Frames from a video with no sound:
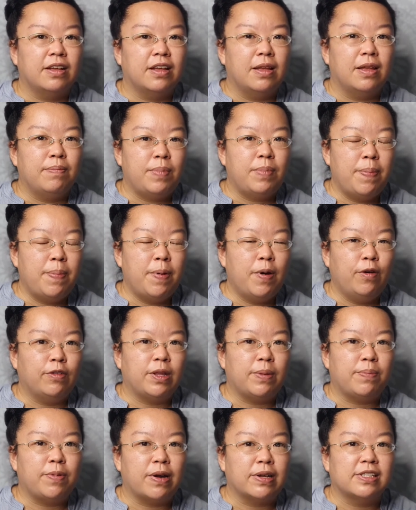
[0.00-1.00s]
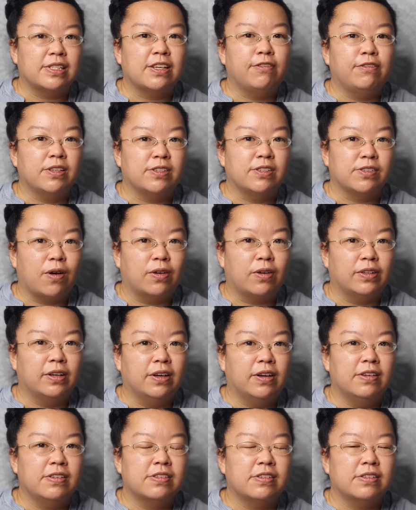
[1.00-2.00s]
People with depressive
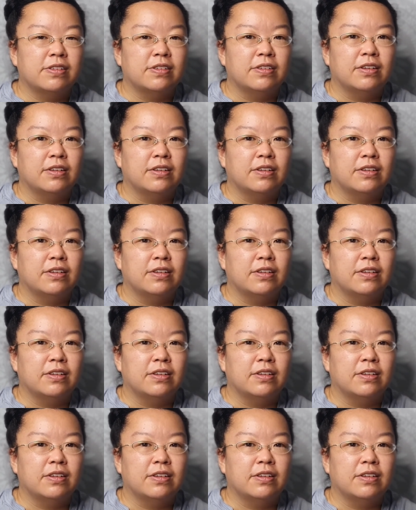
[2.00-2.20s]
disorders